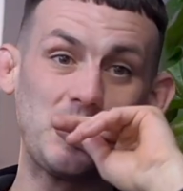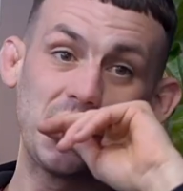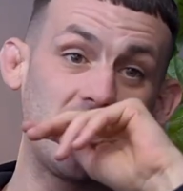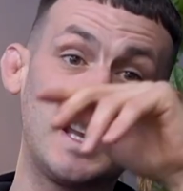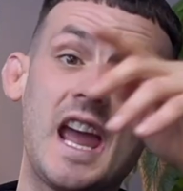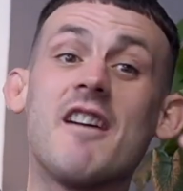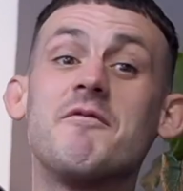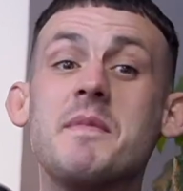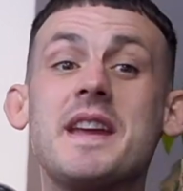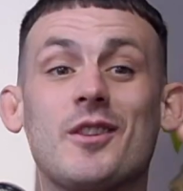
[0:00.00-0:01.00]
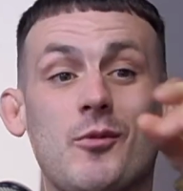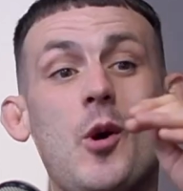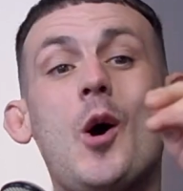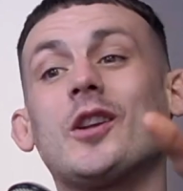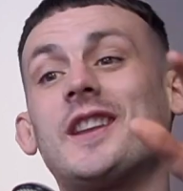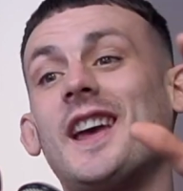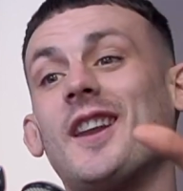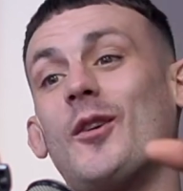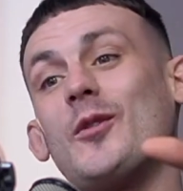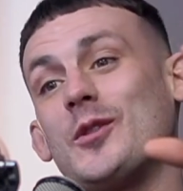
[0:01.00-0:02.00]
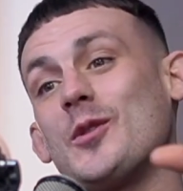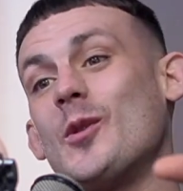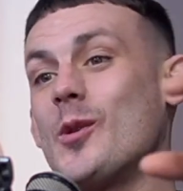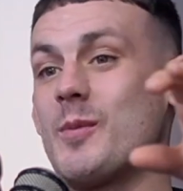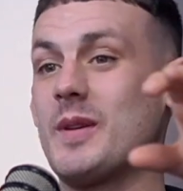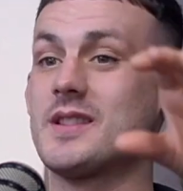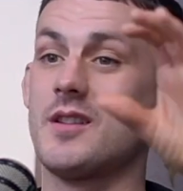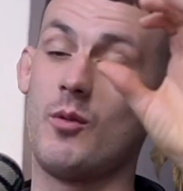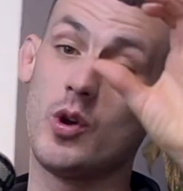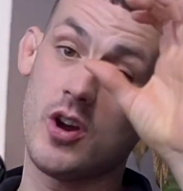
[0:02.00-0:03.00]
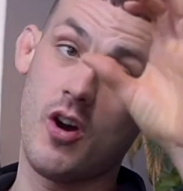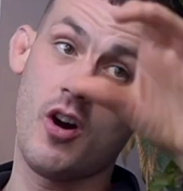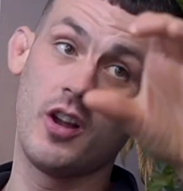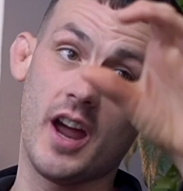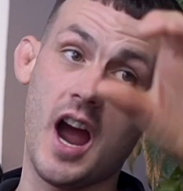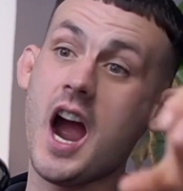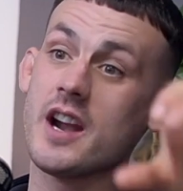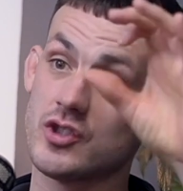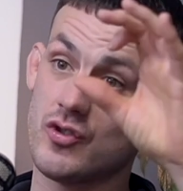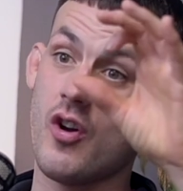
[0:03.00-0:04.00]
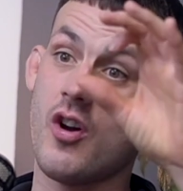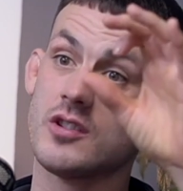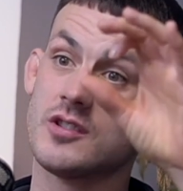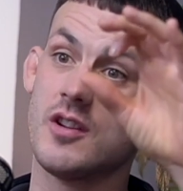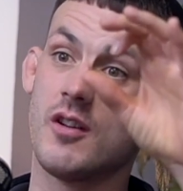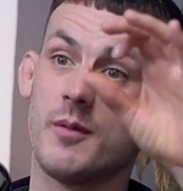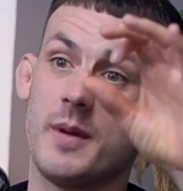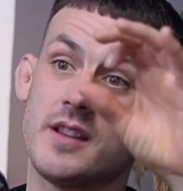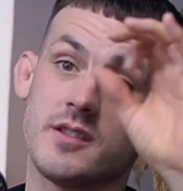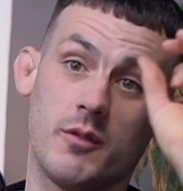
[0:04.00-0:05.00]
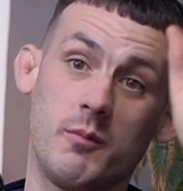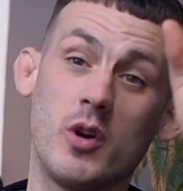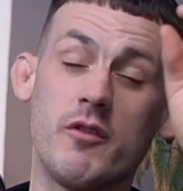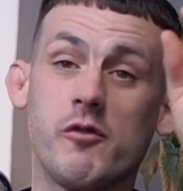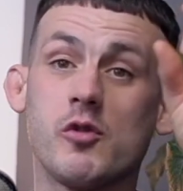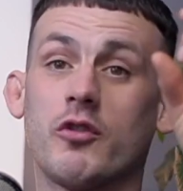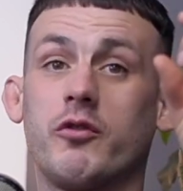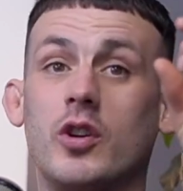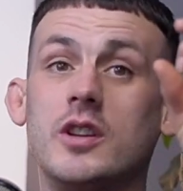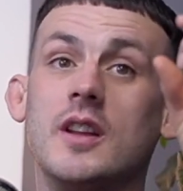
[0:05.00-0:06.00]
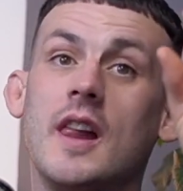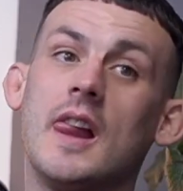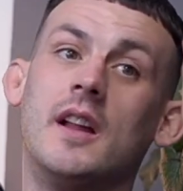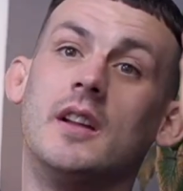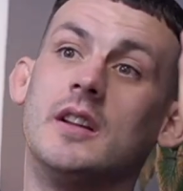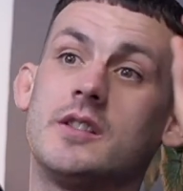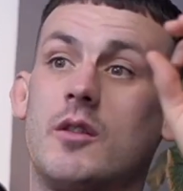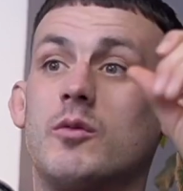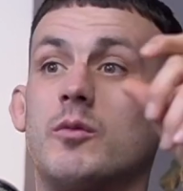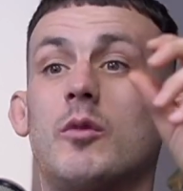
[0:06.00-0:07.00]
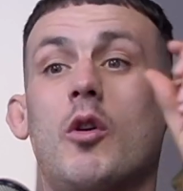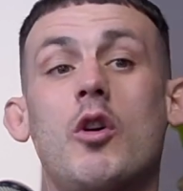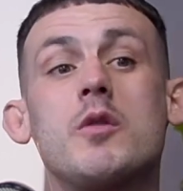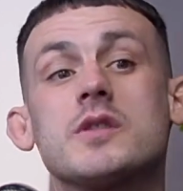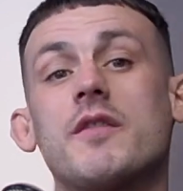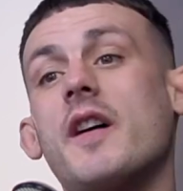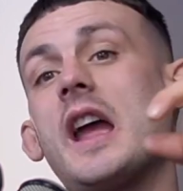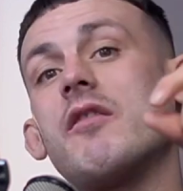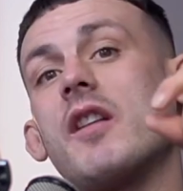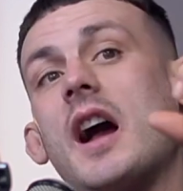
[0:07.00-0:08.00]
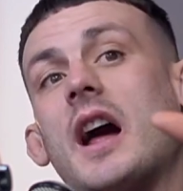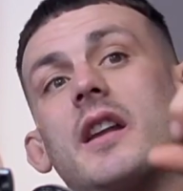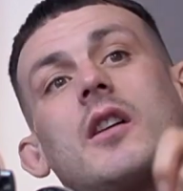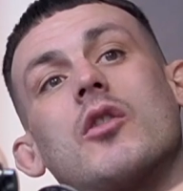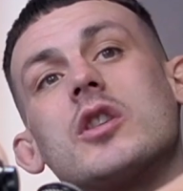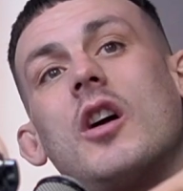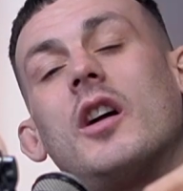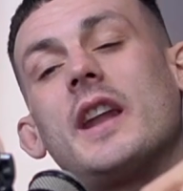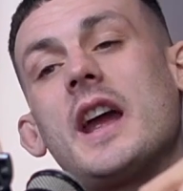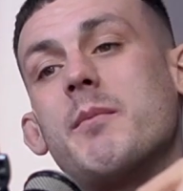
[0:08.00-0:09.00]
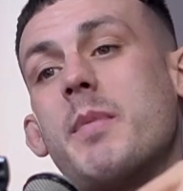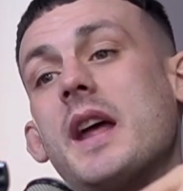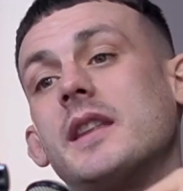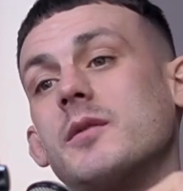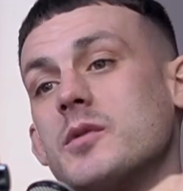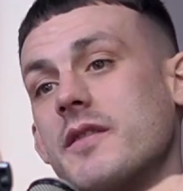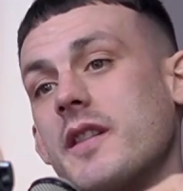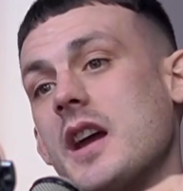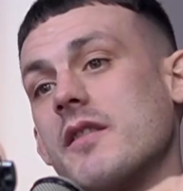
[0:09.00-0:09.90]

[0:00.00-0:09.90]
gave me the raw deal of the tournament, so I got all the hardest draws. Do you know what I mean? So my first fight, so I was a favourite, and a guy called Nathan Bendon was a favourite.